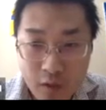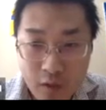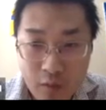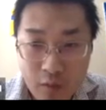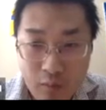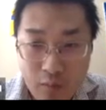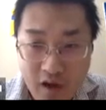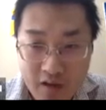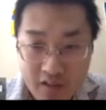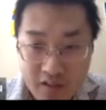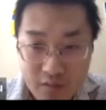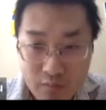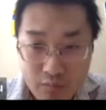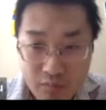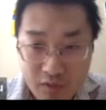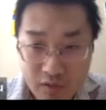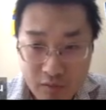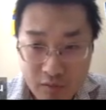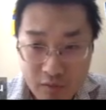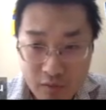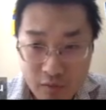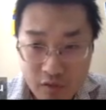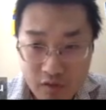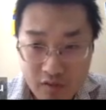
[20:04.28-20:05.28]

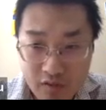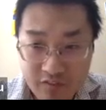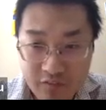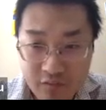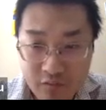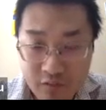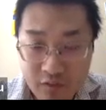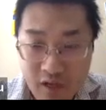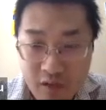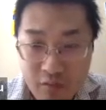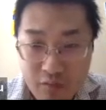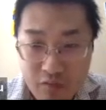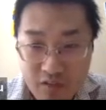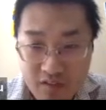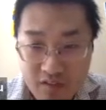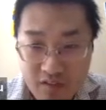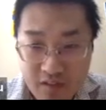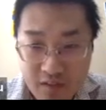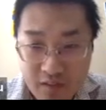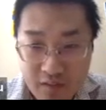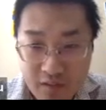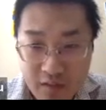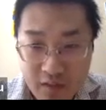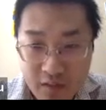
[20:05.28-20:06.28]
maximum of empty
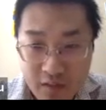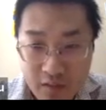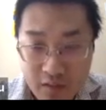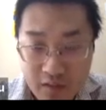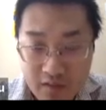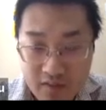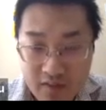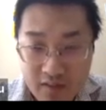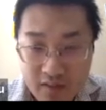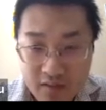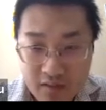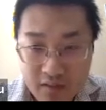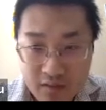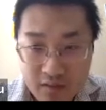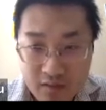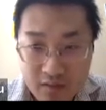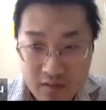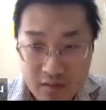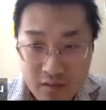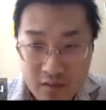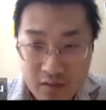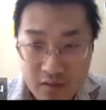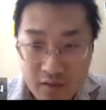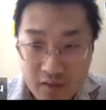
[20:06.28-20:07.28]
set
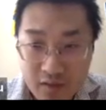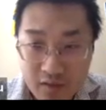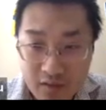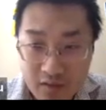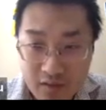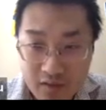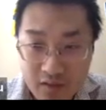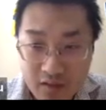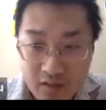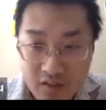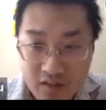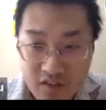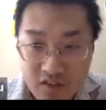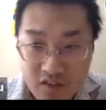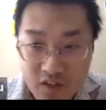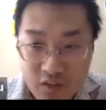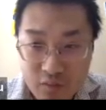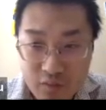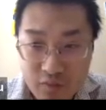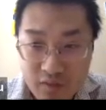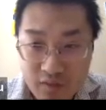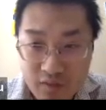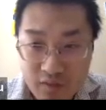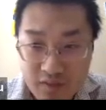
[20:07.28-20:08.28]
is
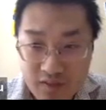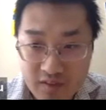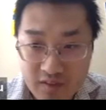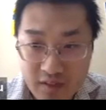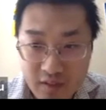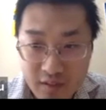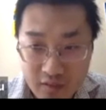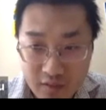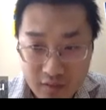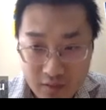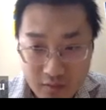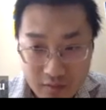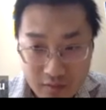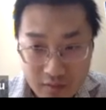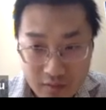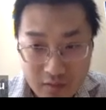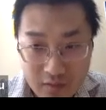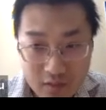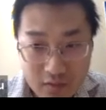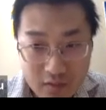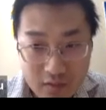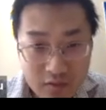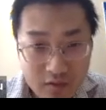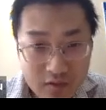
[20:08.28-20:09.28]
Sj plus delta,
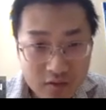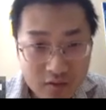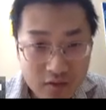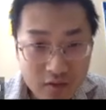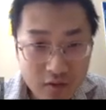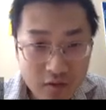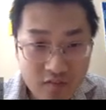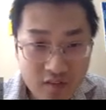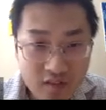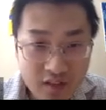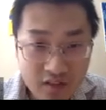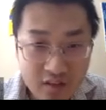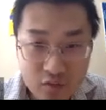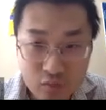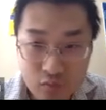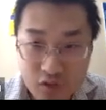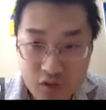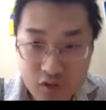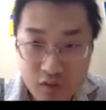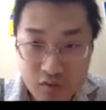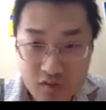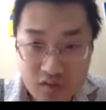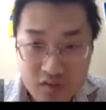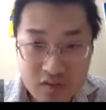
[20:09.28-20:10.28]
so that
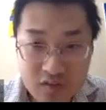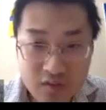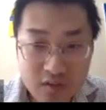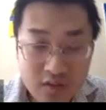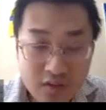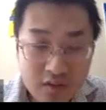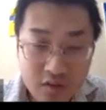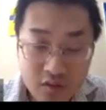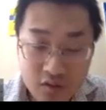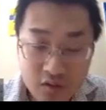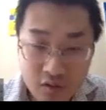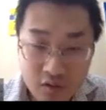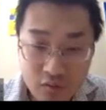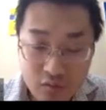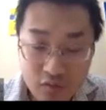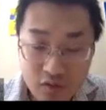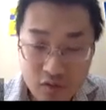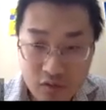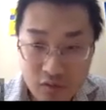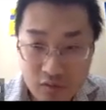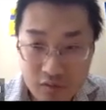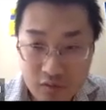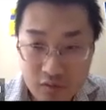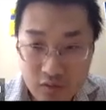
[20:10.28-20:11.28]
we
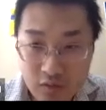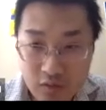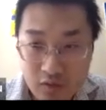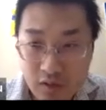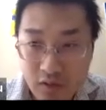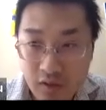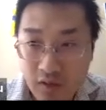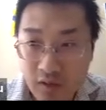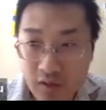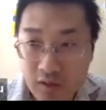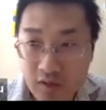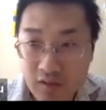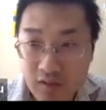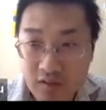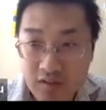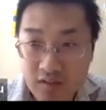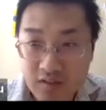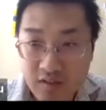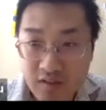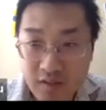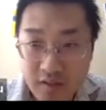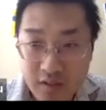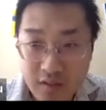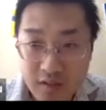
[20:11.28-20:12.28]
don't,
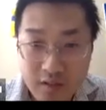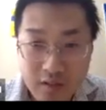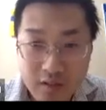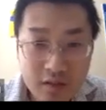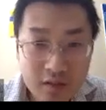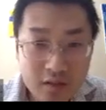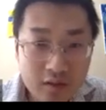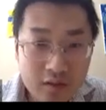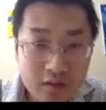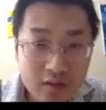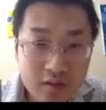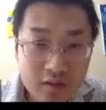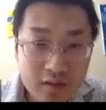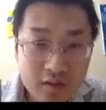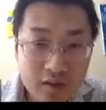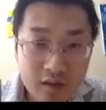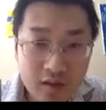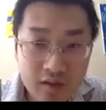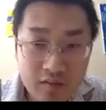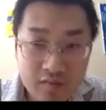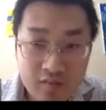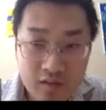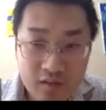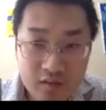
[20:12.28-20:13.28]
stay
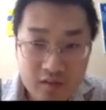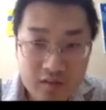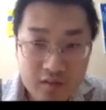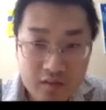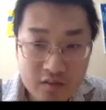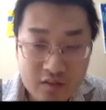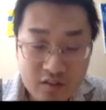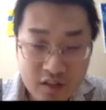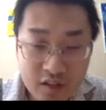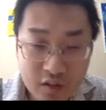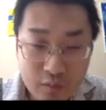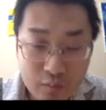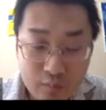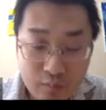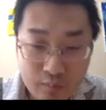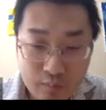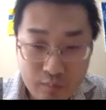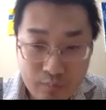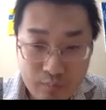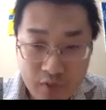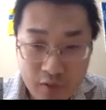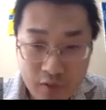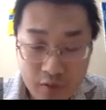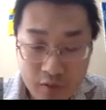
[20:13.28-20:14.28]
at the
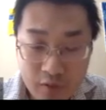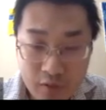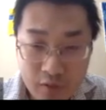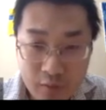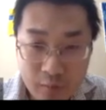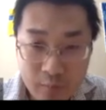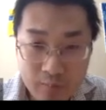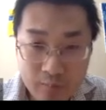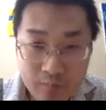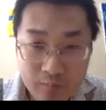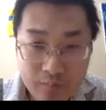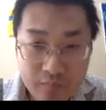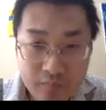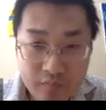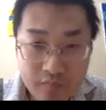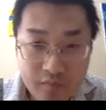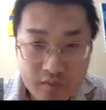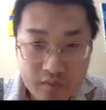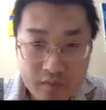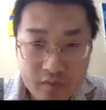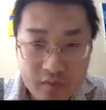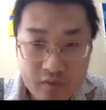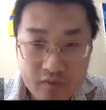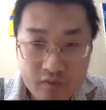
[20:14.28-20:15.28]
same
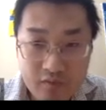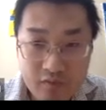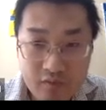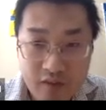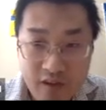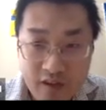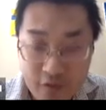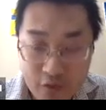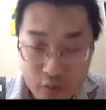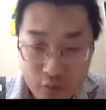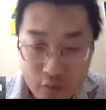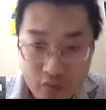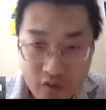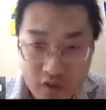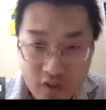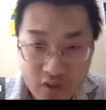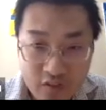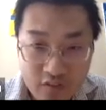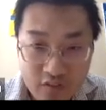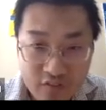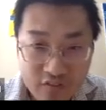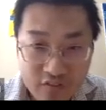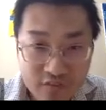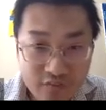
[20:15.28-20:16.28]
value
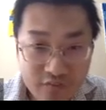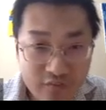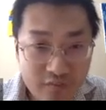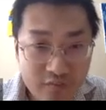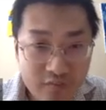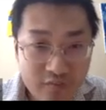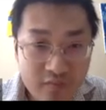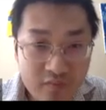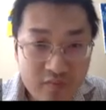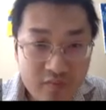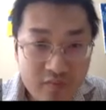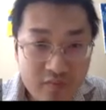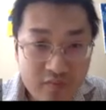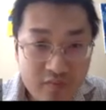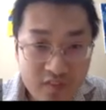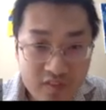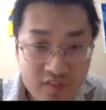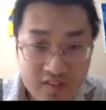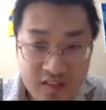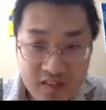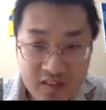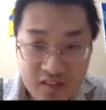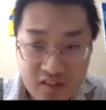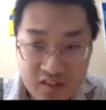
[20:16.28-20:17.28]
if the
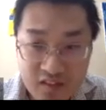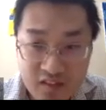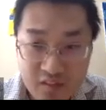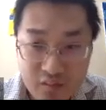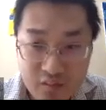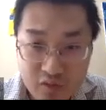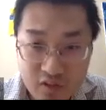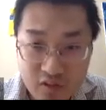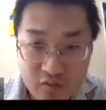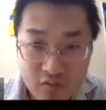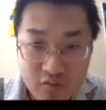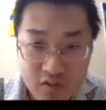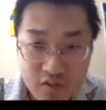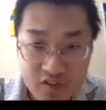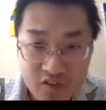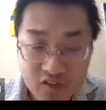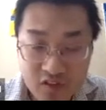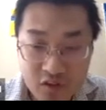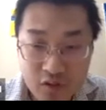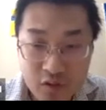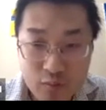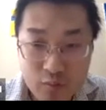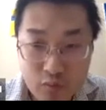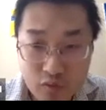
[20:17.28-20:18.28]
set is empty. We
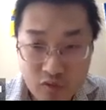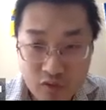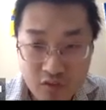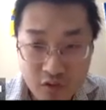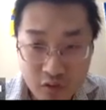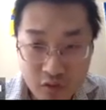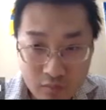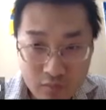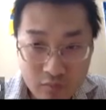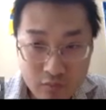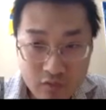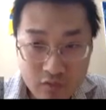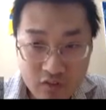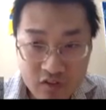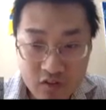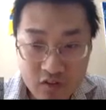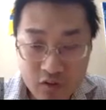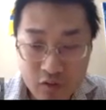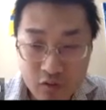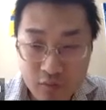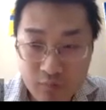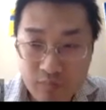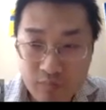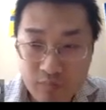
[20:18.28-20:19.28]
still move on. We
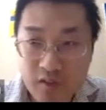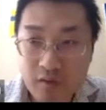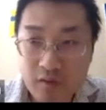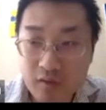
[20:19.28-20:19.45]
still